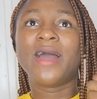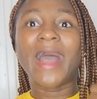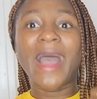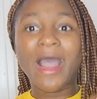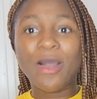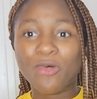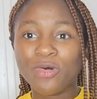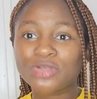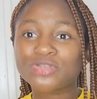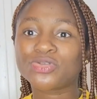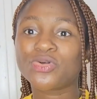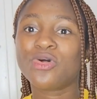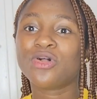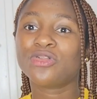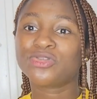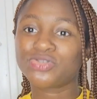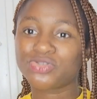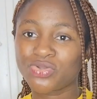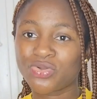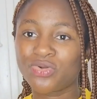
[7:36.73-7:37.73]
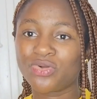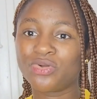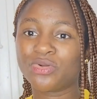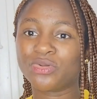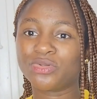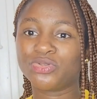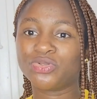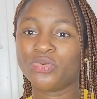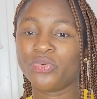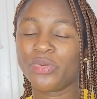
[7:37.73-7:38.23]
I was
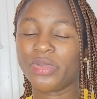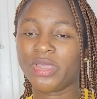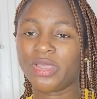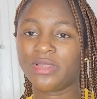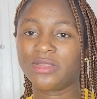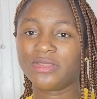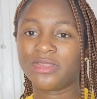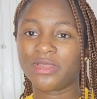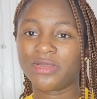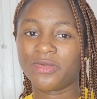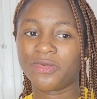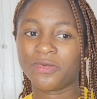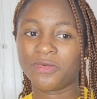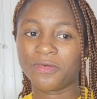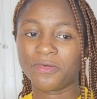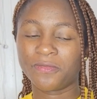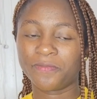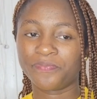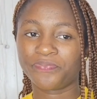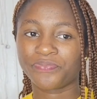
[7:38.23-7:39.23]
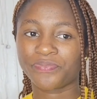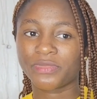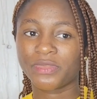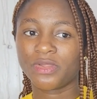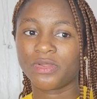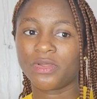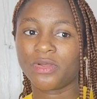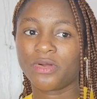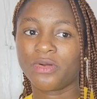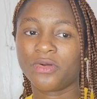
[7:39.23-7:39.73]
also doing the
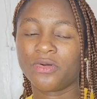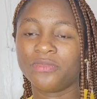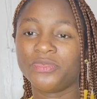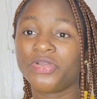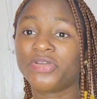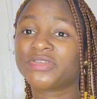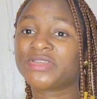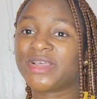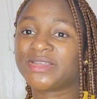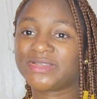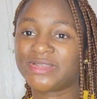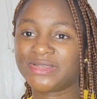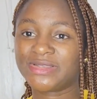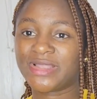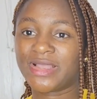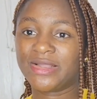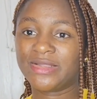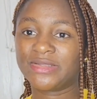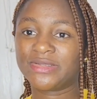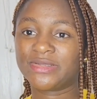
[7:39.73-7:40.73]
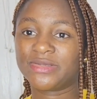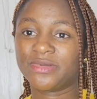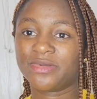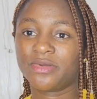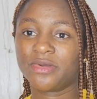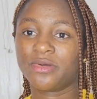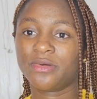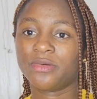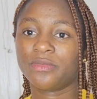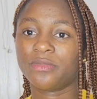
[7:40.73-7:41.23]
nurse assistant
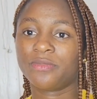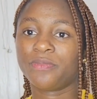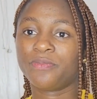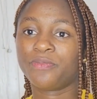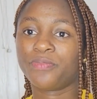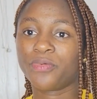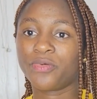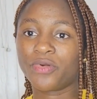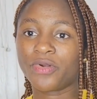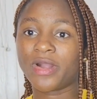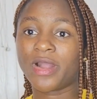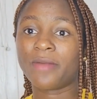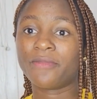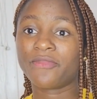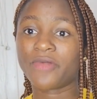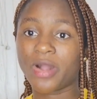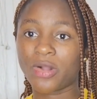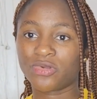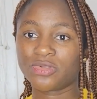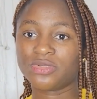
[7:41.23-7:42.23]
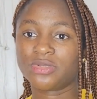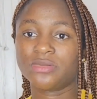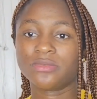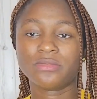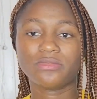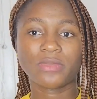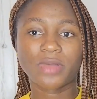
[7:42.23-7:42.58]
program route.